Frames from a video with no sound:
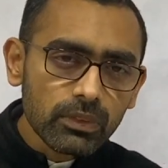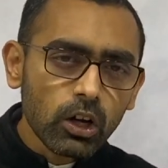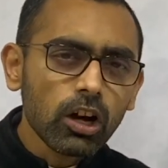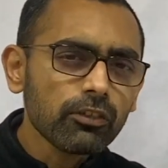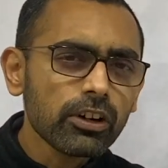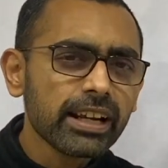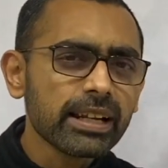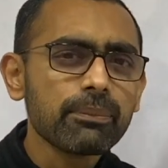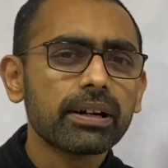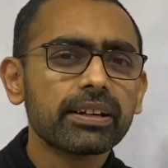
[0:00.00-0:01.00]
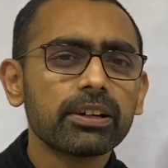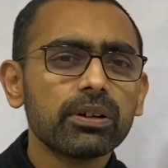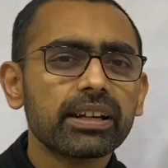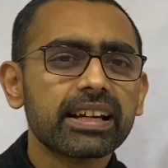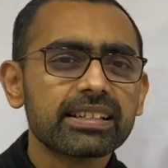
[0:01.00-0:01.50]
or for any
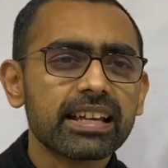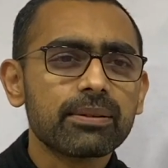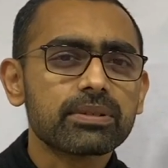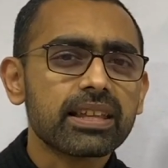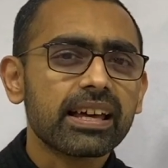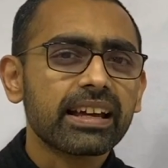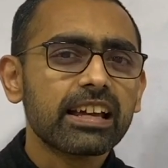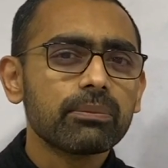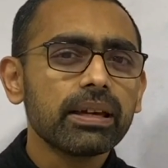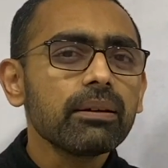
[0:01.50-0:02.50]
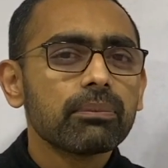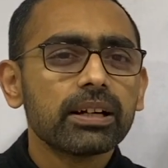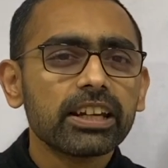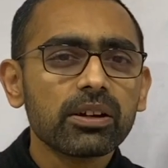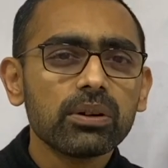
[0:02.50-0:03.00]
particular exams, there can be
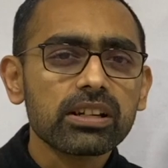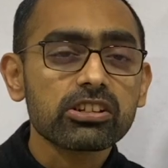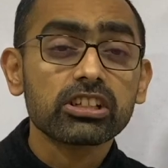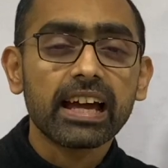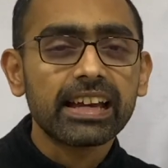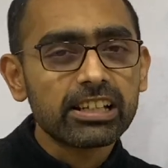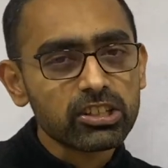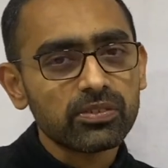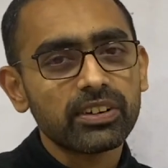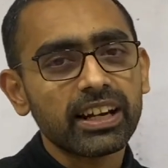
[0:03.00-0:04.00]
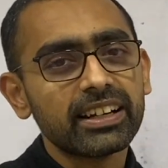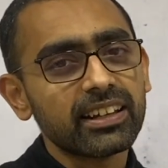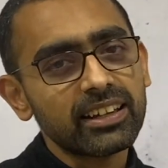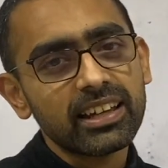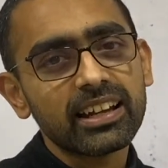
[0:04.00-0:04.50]
particular styles of writing,